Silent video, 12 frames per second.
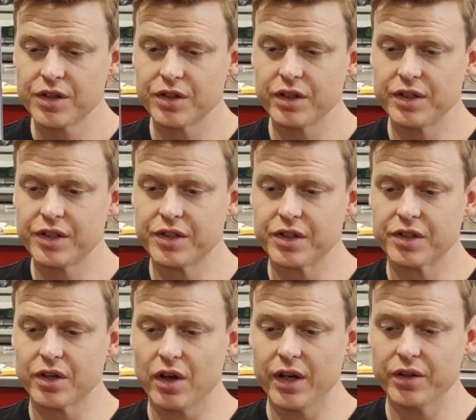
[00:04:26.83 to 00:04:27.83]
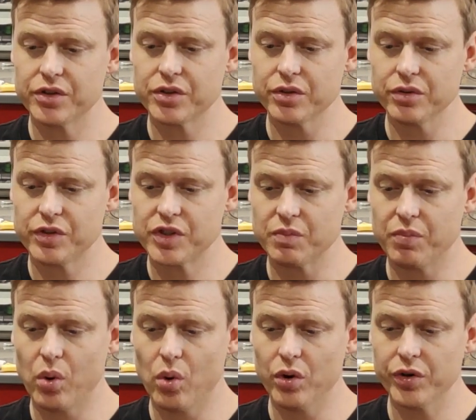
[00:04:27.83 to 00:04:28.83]
So this is designed to
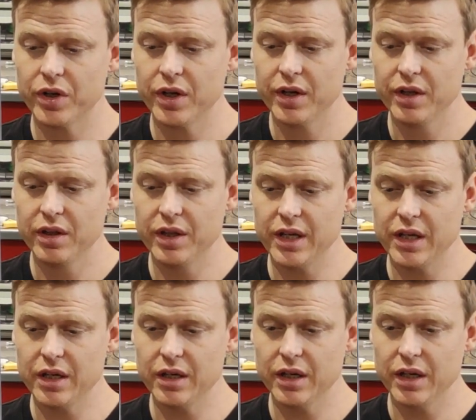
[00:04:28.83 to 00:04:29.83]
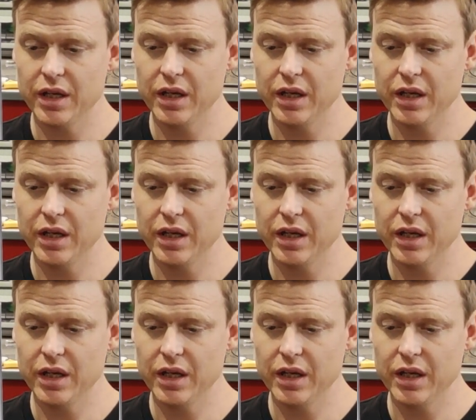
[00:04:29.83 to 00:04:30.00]
support the